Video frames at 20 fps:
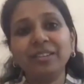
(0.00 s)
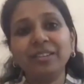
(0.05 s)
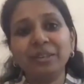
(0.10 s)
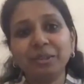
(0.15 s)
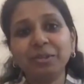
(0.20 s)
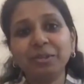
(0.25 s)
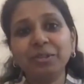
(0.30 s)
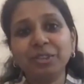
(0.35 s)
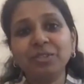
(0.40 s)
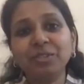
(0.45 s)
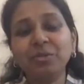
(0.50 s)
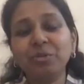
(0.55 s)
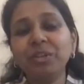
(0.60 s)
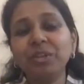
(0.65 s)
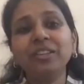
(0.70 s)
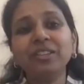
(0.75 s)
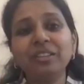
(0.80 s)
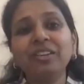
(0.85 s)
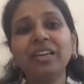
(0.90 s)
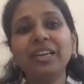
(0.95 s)
They're
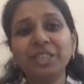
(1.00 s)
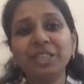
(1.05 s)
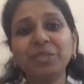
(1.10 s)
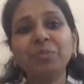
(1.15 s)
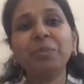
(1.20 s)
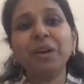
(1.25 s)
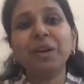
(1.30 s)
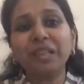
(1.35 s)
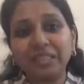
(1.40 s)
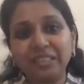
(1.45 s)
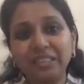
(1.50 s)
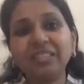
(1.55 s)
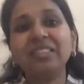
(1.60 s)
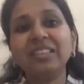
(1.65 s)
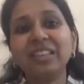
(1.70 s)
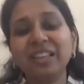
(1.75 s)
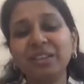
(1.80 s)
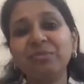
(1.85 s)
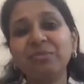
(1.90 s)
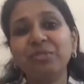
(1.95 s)
going in the right path,
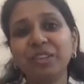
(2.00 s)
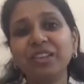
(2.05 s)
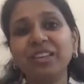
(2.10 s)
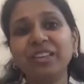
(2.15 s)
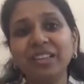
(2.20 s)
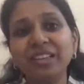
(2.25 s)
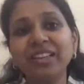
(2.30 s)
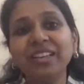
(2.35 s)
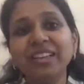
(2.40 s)
I feel,